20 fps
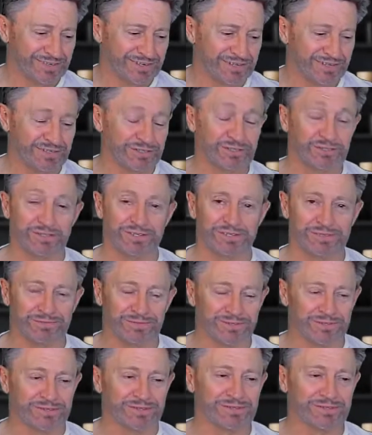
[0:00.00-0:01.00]
I enjoy the
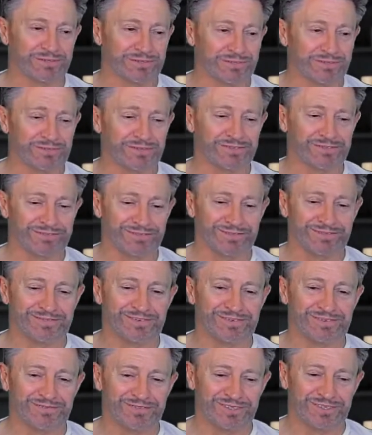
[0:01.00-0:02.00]
music
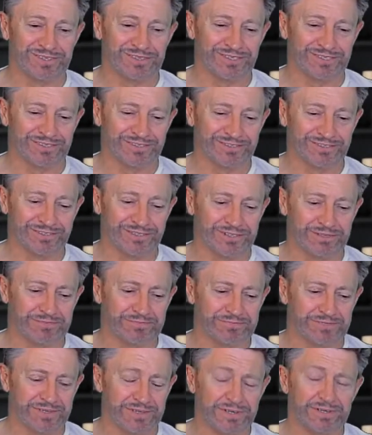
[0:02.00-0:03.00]
in fairness.
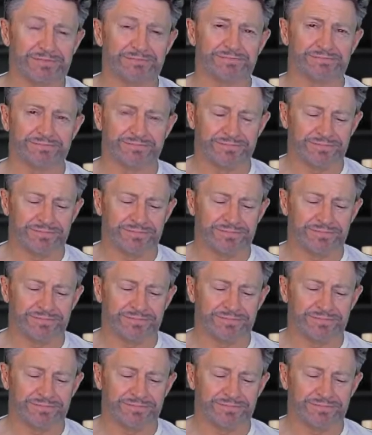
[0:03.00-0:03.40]
So yeah,